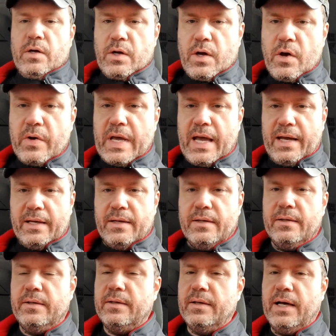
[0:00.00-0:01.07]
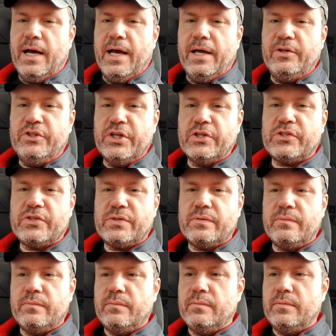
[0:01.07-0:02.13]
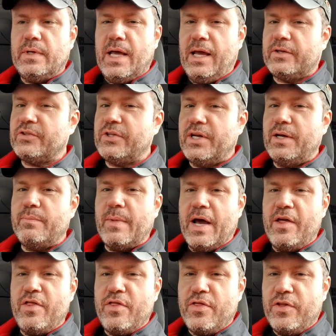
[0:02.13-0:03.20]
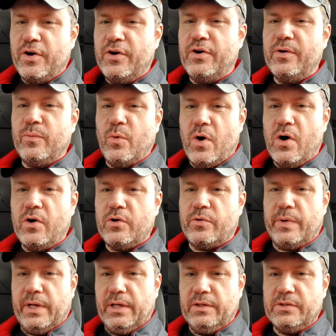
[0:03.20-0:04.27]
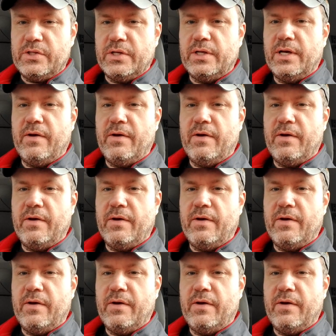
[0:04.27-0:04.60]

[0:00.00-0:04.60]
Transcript: Okay, I just exited my 3rd Walgreens.